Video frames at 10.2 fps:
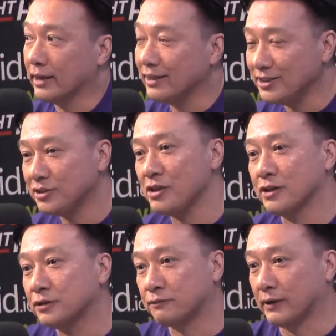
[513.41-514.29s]
at least in
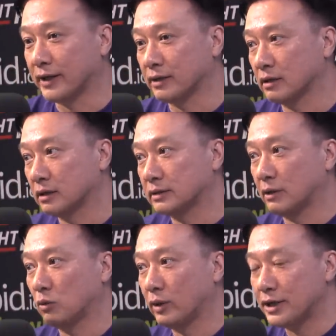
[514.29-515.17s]
this fight, because
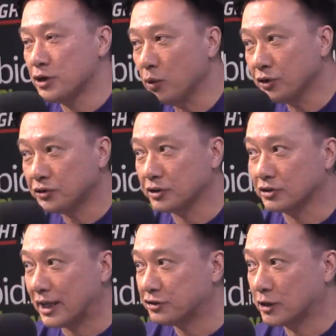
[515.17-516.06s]
what I noticed in his
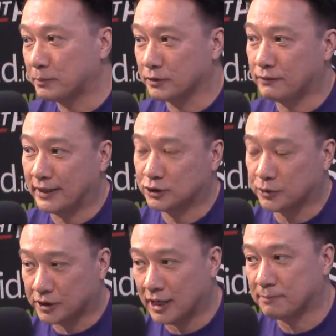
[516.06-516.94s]
last couple of fights
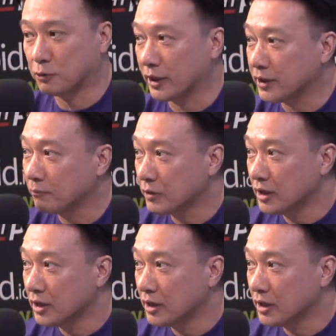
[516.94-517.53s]
with Top Rank,